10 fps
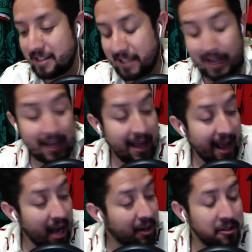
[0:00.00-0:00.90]
It's like,
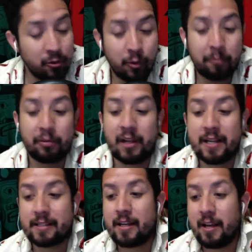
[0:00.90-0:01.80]
how could you
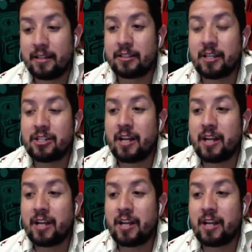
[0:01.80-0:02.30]
replace such